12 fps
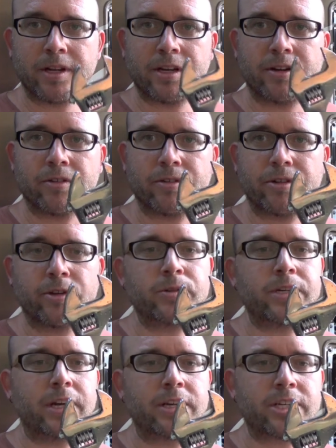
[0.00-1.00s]
it and you're
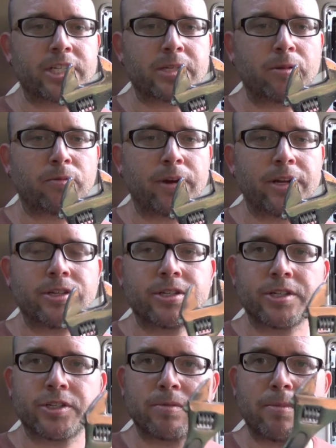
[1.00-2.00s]
using an adjustable wrench,
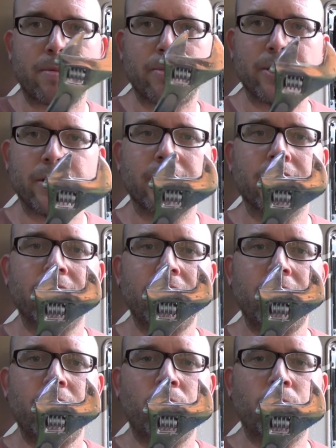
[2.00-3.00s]
just remember that
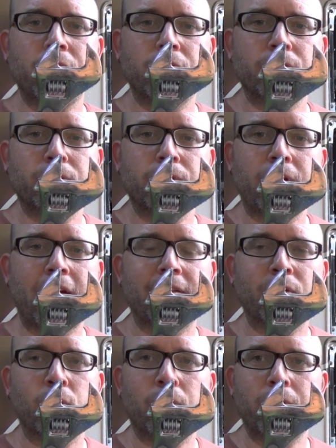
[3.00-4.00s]
when you
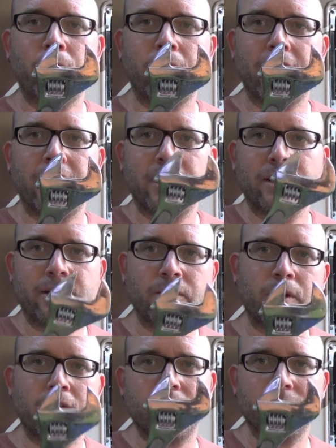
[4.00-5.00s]
have it one way,
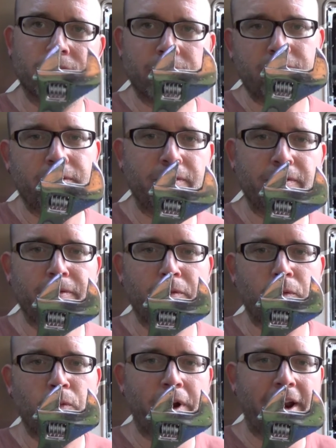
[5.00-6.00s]
you have
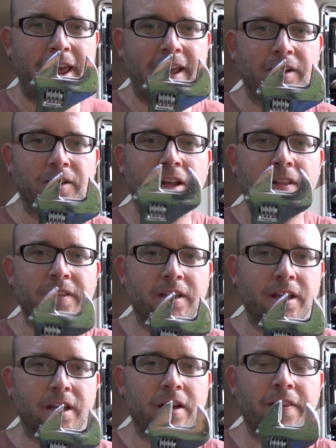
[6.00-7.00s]
one angle on
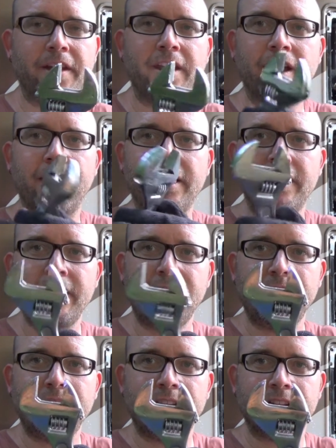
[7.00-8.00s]
the nut,
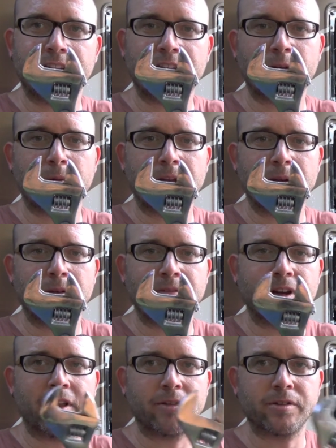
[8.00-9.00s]
and the other way you have
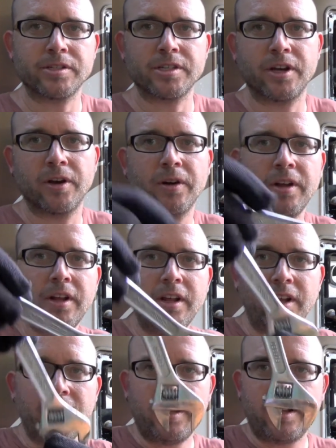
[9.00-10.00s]
another. So
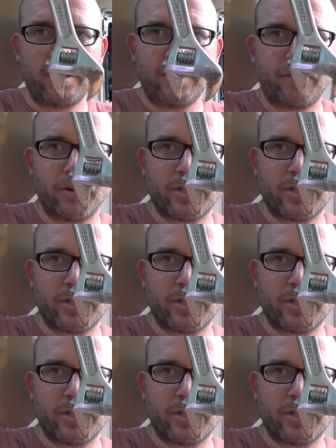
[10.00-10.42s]
if